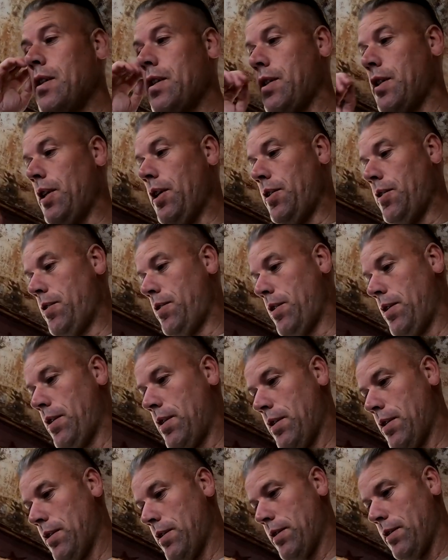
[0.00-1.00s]
So
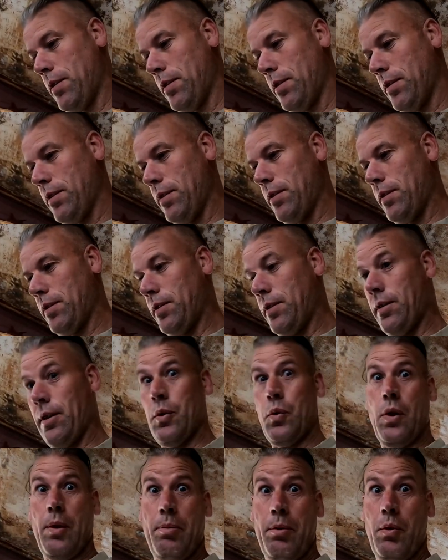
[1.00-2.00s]

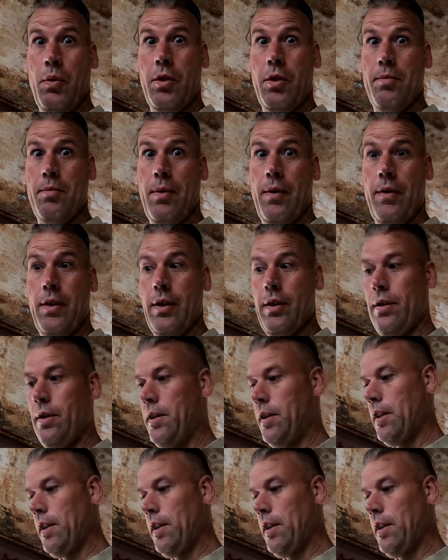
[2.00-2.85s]
that's what I'm tomorrow.